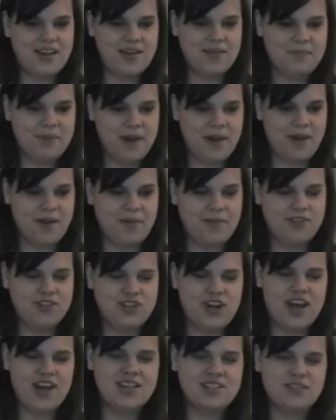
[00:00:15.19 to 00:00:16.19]
about
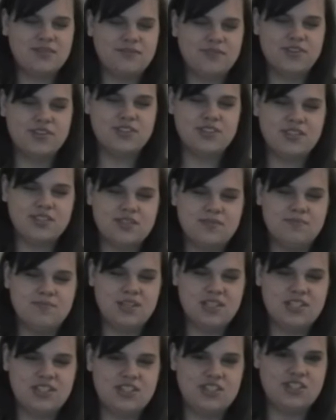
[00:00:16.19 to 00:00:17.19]
trust versus
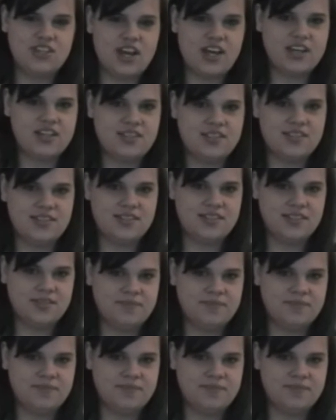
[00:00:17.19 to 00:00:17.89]
mistrust.